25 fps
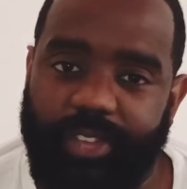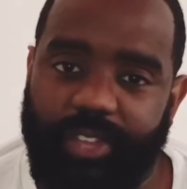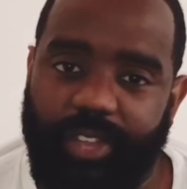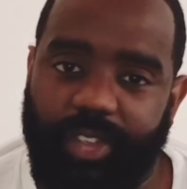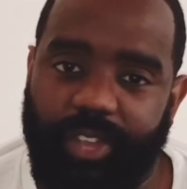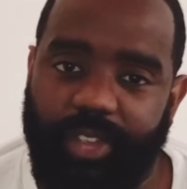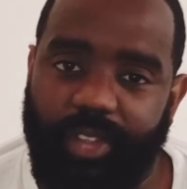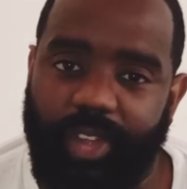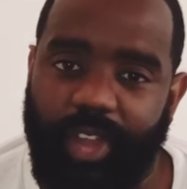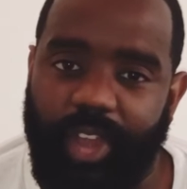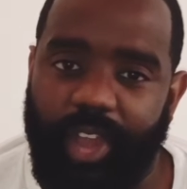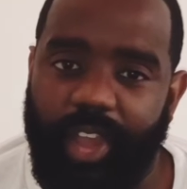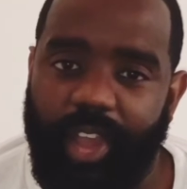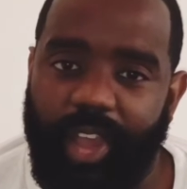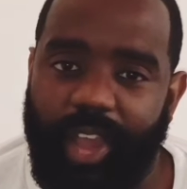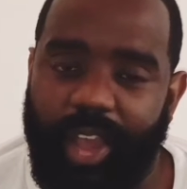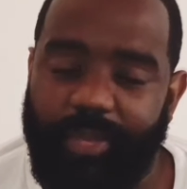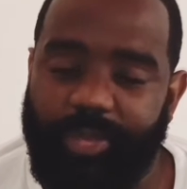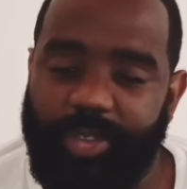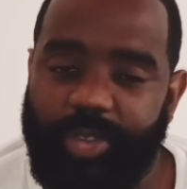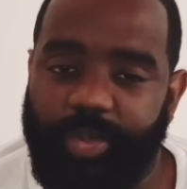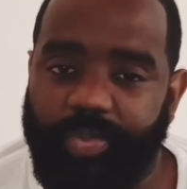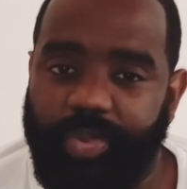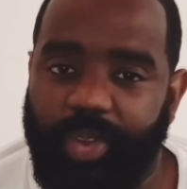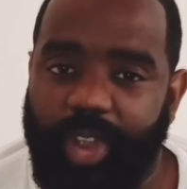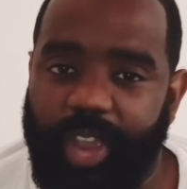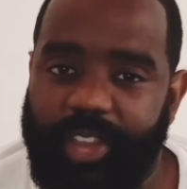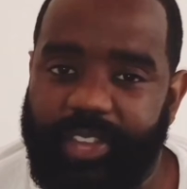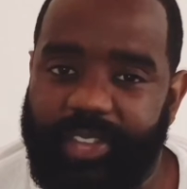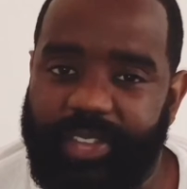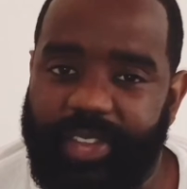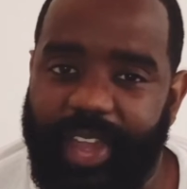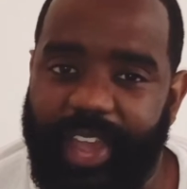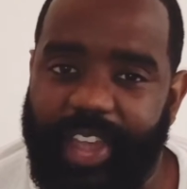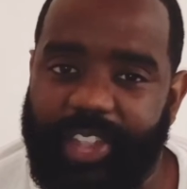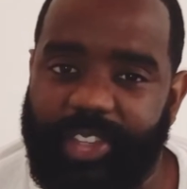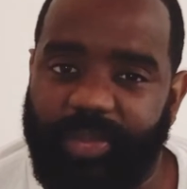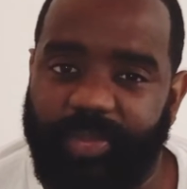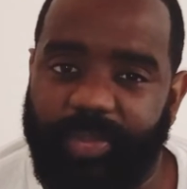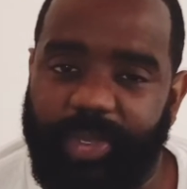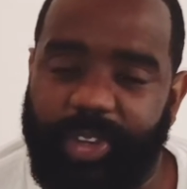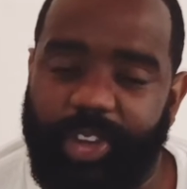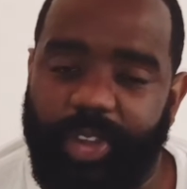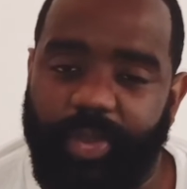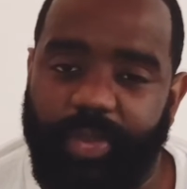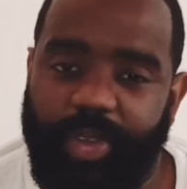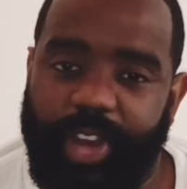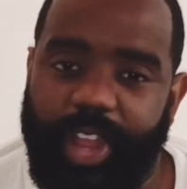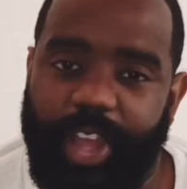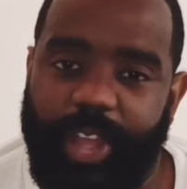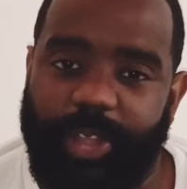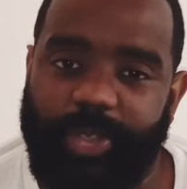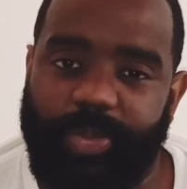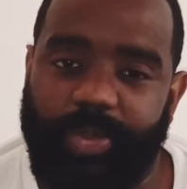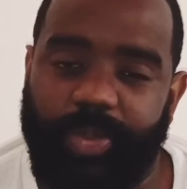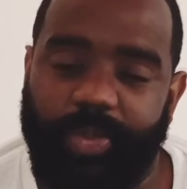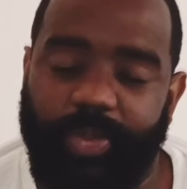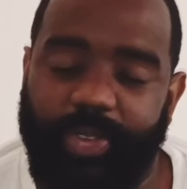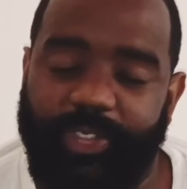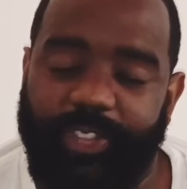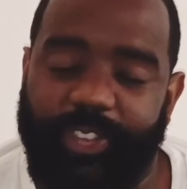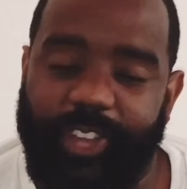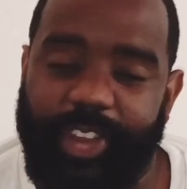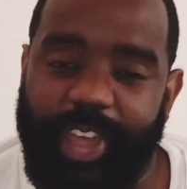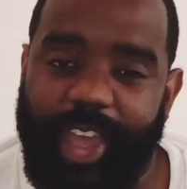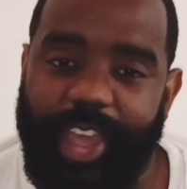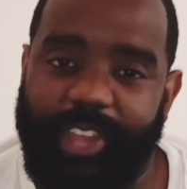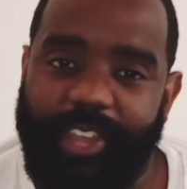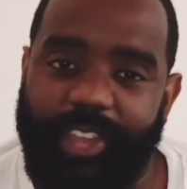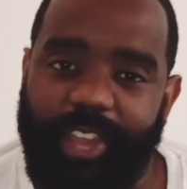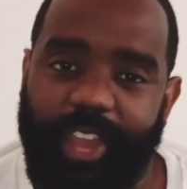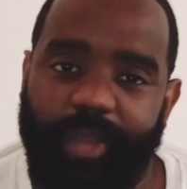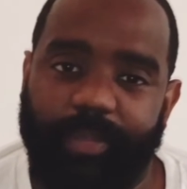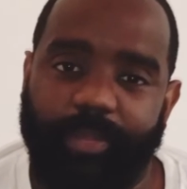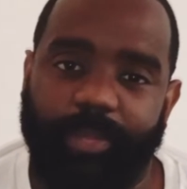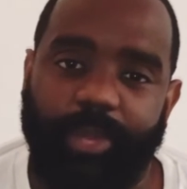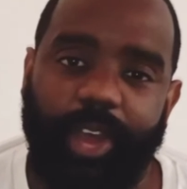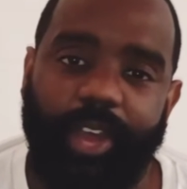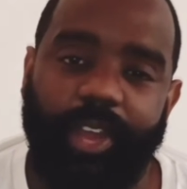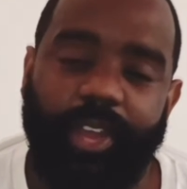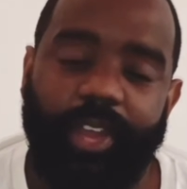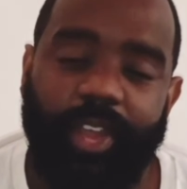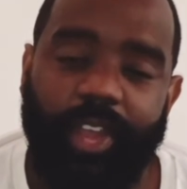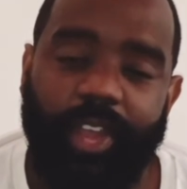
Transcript: So I'm surprised there hasn't been no announcement for that yet. But